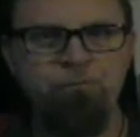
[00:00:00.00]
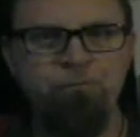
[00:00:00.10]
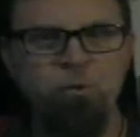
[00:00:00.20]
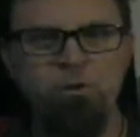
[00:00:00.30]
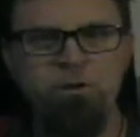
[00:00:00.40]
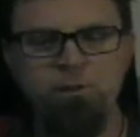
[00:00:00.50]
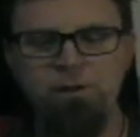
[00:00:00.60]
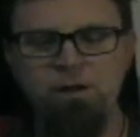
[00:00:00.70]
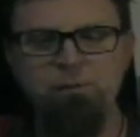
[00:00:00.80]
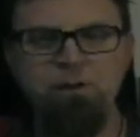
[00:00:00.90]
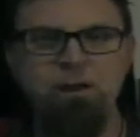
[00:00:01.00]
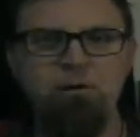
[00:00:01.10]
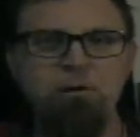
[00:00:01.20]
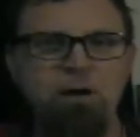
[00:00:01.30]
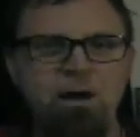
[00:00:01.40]
4 coming up,
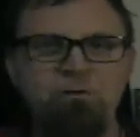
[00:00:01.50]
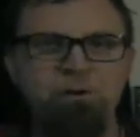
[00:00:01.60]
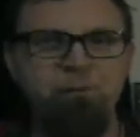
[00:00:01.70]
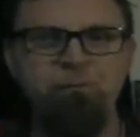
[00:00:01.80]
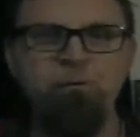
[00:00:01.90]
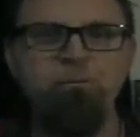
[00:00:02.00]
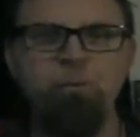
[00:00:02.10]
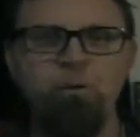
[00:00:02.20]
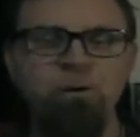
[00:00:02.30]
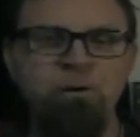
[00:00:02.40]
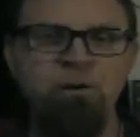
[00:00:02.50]
or actually before 4,